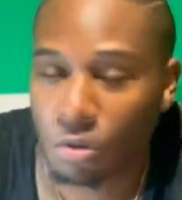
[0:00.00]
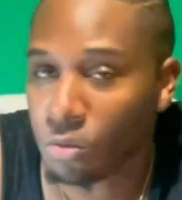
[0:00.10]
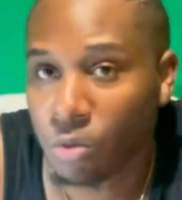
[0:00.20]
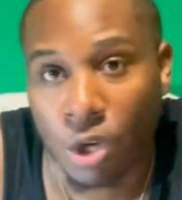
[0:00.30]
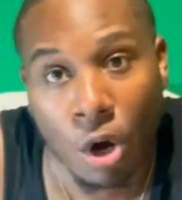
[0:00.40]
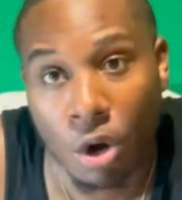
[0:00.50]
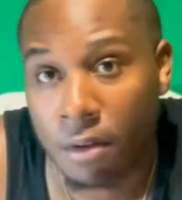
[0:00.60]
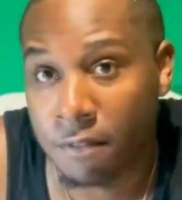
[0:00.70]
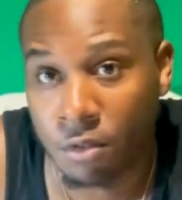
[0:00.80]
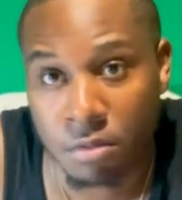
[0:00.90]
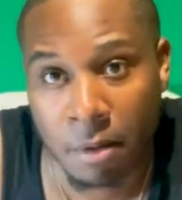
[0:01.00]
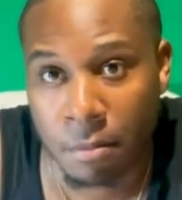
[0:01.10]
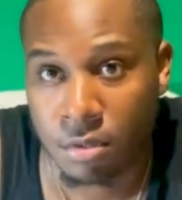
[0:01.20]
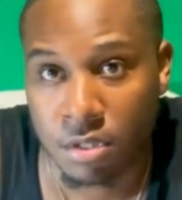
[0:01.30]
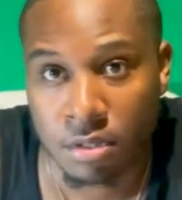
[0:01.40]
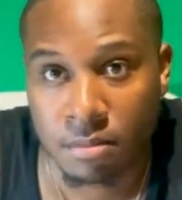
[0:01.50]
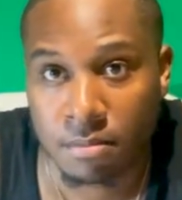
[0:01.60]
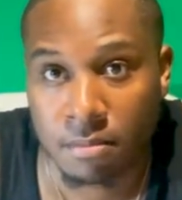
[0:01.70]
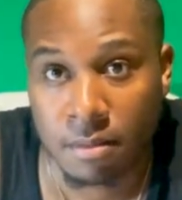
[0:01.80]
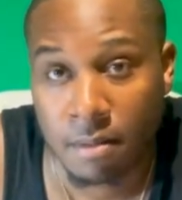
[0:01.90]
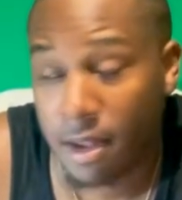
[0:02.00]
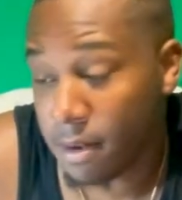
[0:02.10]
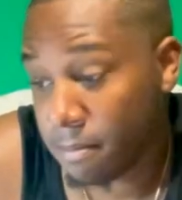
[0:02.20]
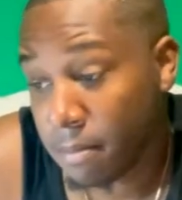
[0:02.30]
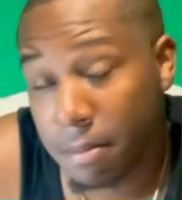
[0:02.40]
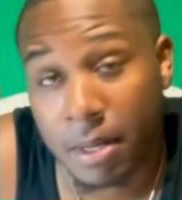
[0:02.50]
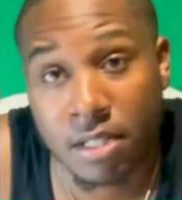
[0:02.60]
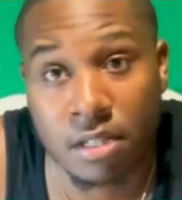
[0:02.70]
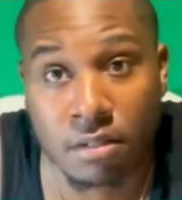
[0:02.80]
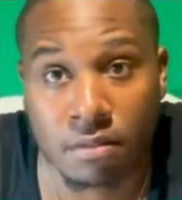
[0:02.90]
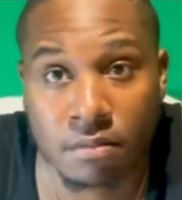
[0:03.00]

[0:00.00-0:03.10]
We're all influenced by music. Me, myself.